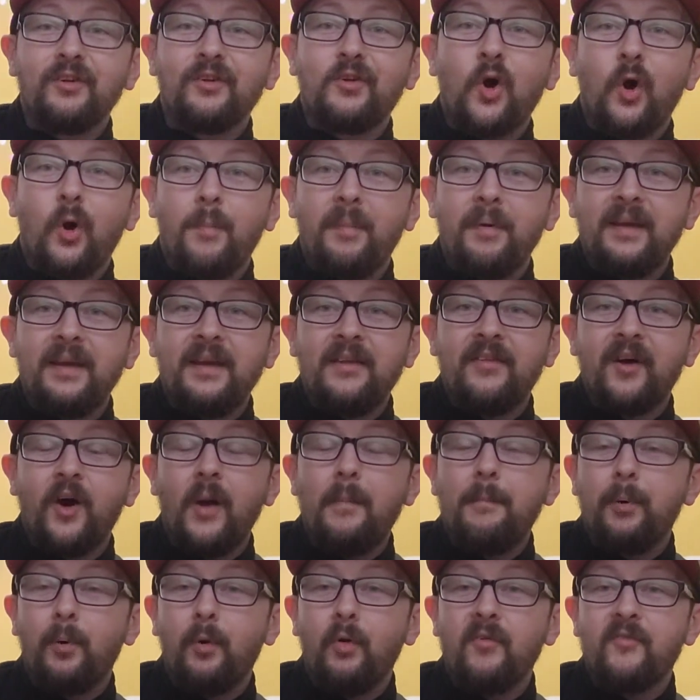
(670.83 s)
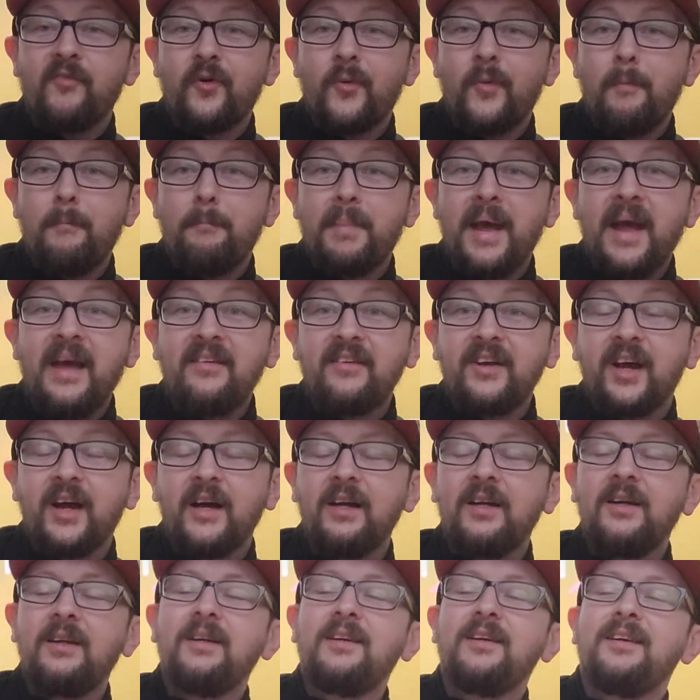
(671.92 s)
copy that I bought from Pedder
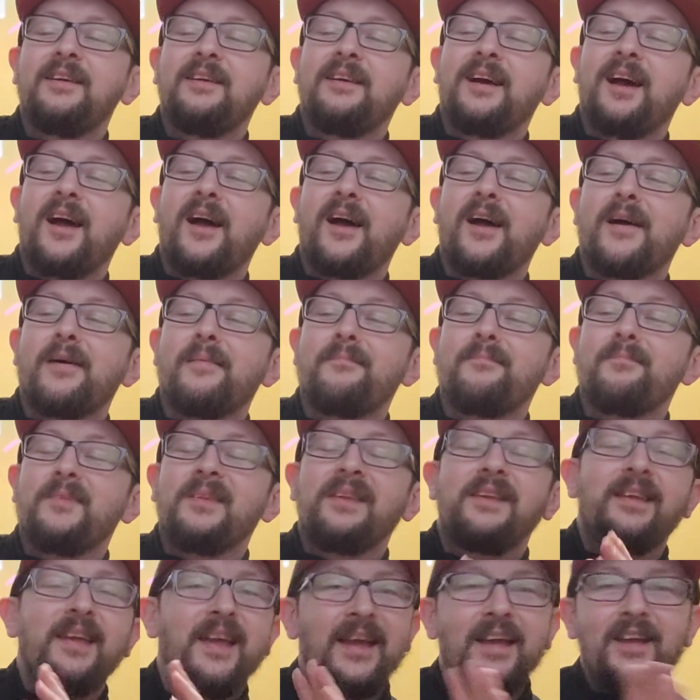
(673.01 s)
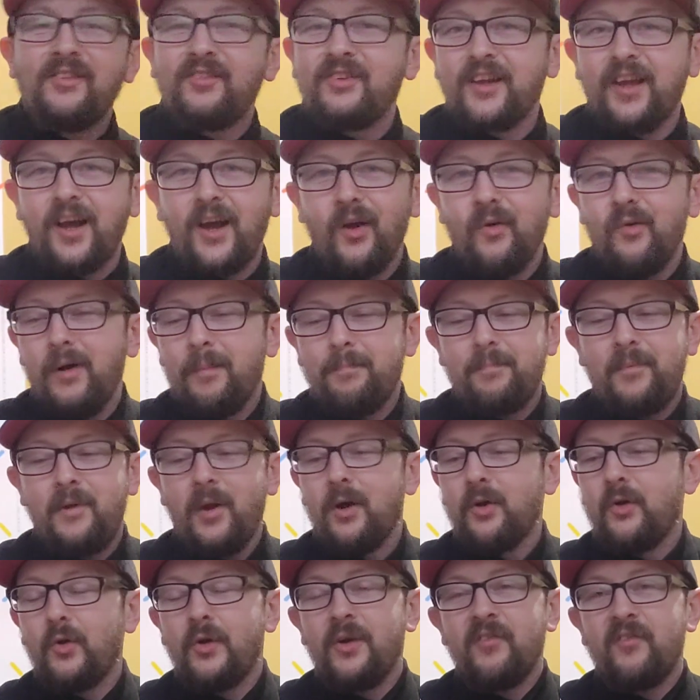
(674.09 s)
years ago. I
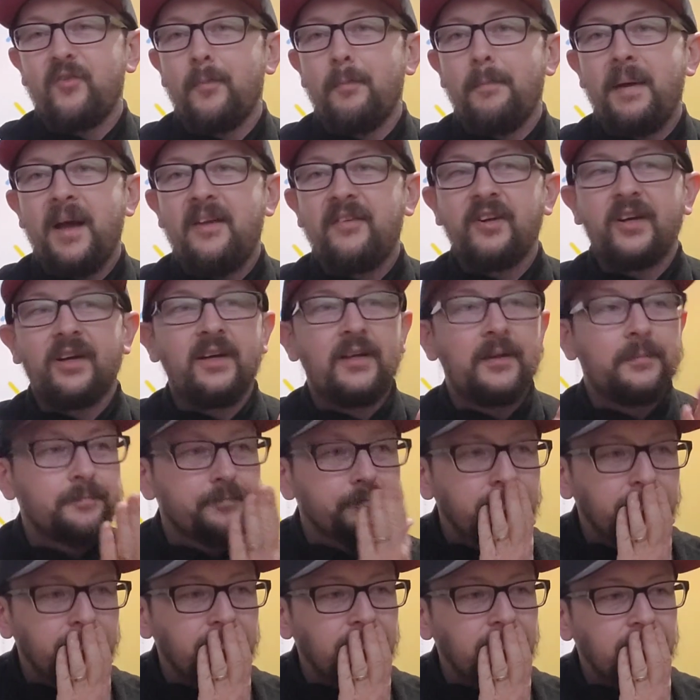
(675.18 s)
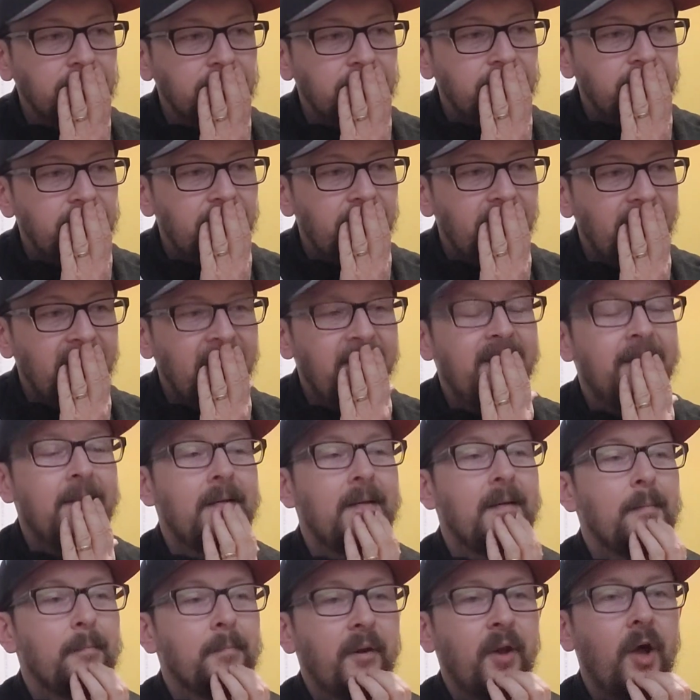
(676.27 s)
got it from Pedder,
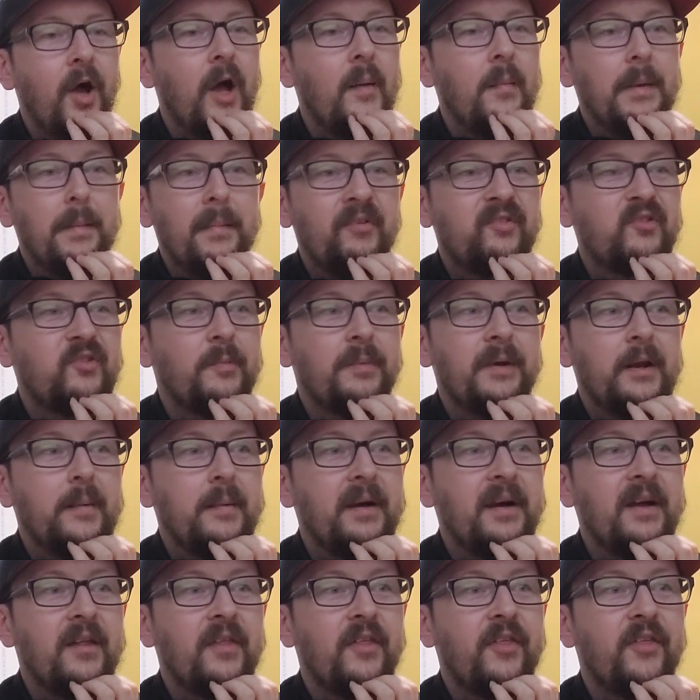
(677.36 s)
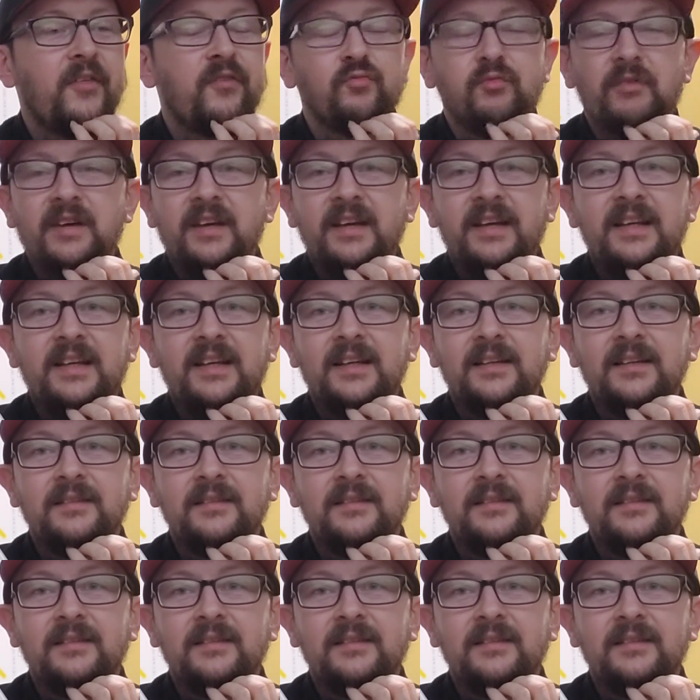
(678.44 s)
blimey, must have been about three